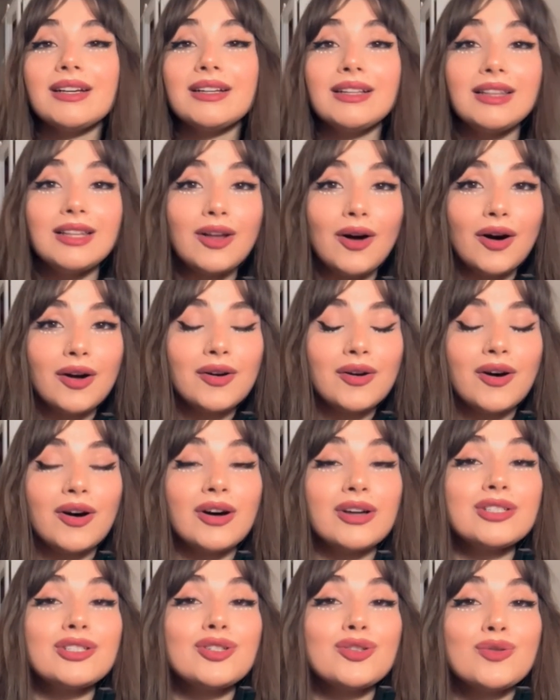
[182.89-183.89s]

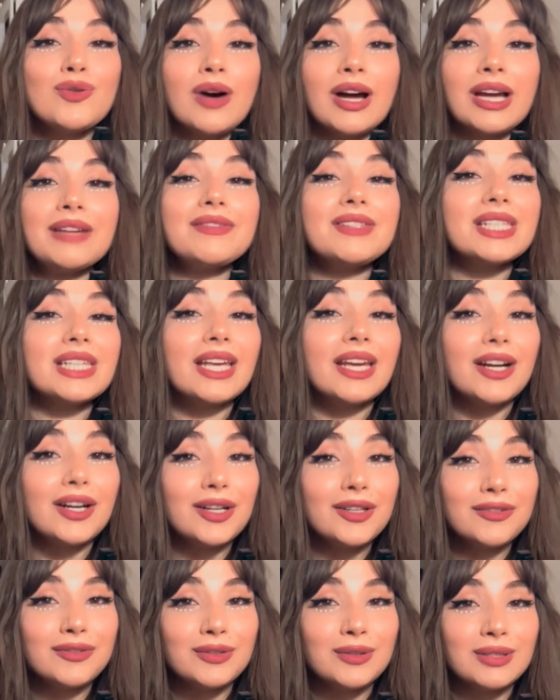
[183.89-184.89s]
Clara drives
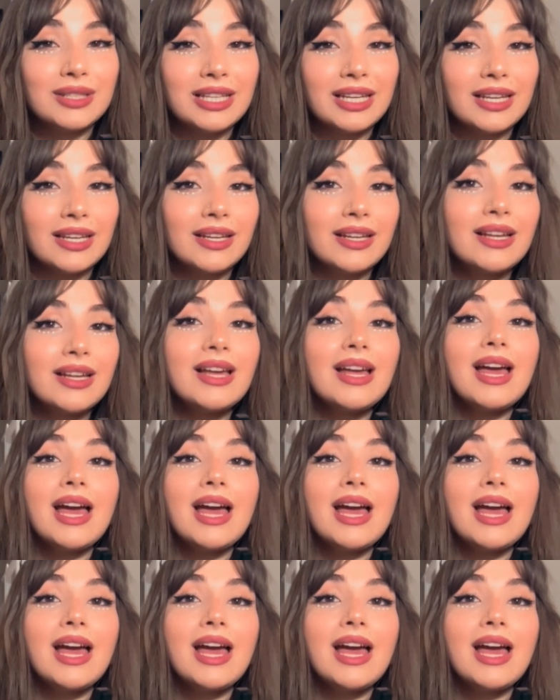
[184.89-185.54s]
carefully.